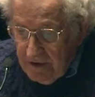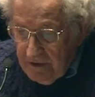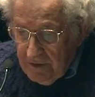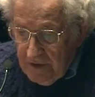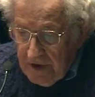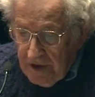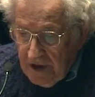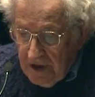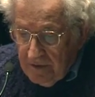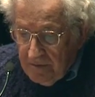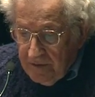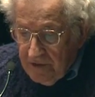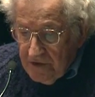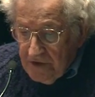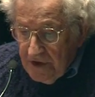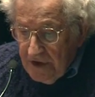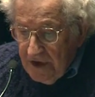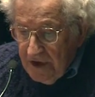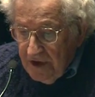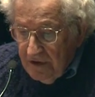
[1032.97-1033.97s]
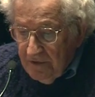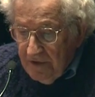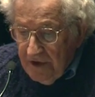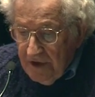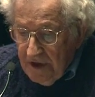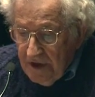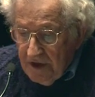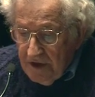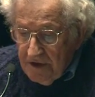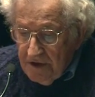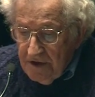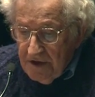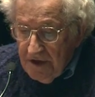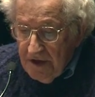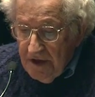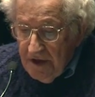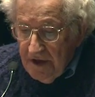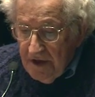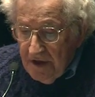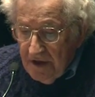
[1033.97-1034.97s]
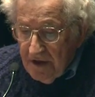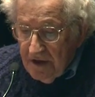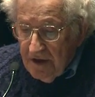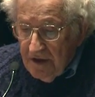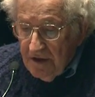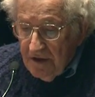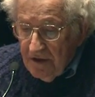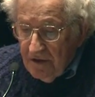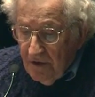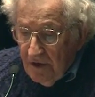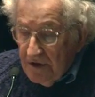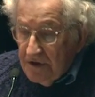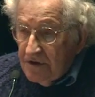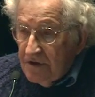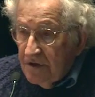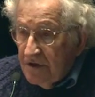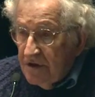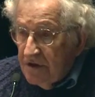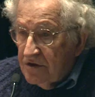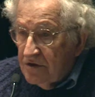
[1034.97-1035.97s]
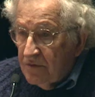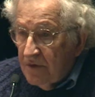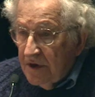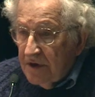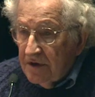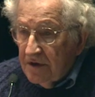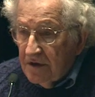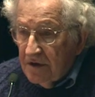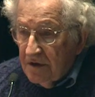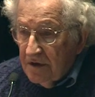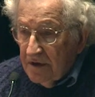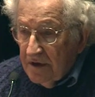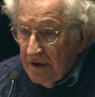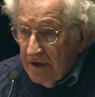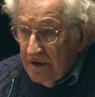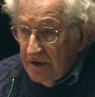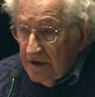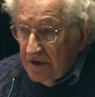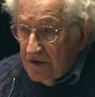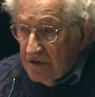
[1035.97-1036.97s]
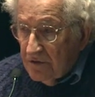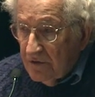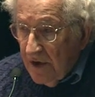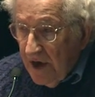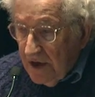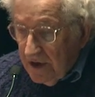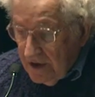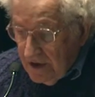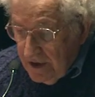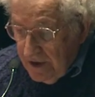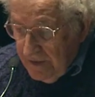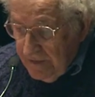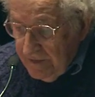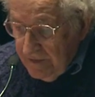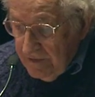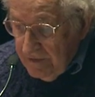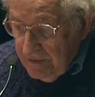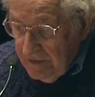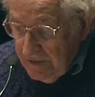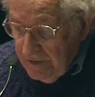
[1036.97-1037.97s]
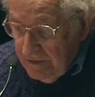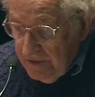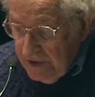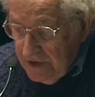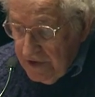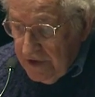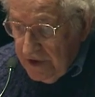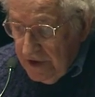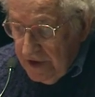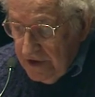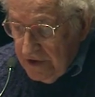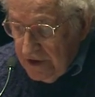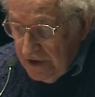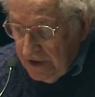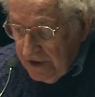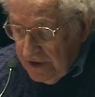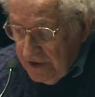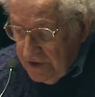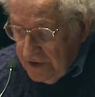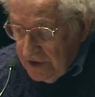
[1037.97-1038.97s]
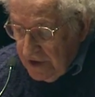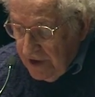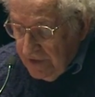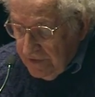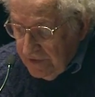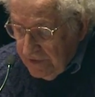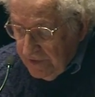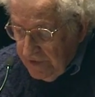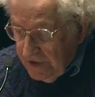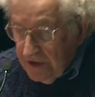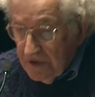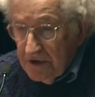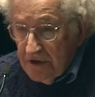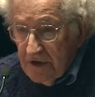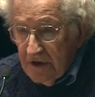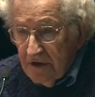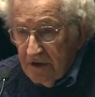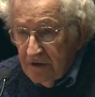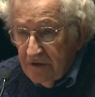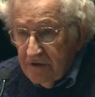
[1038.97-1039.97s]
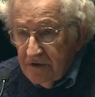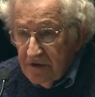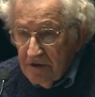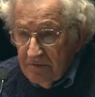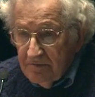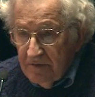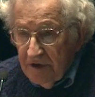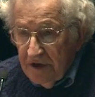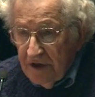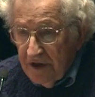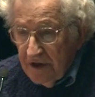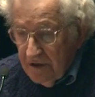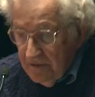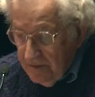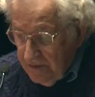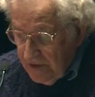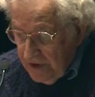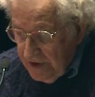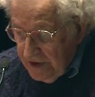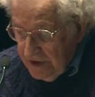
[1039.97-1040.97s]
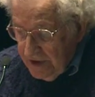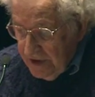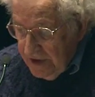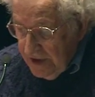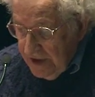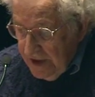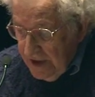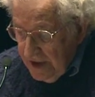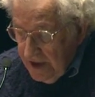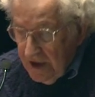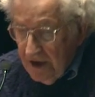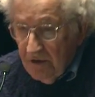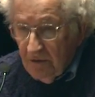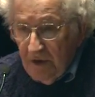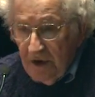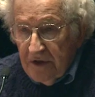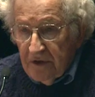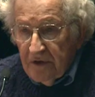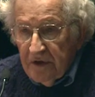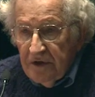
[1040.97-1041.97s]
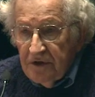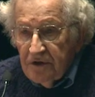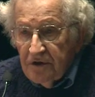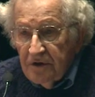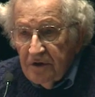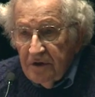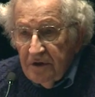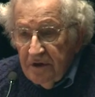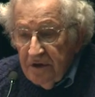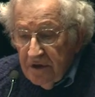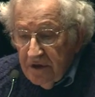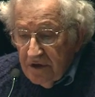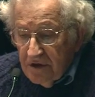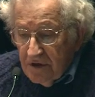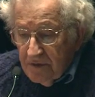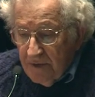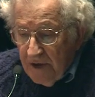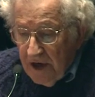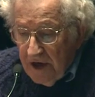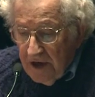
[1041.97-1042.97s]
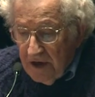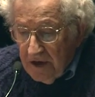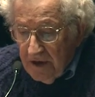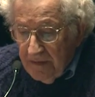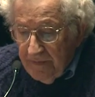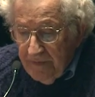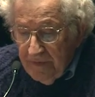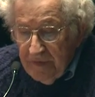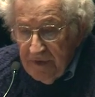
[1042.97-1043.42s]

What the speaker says: without proceeding with this, the question is whether this record, which you can easily discover for yourselves, plenty in print, whether it should inspire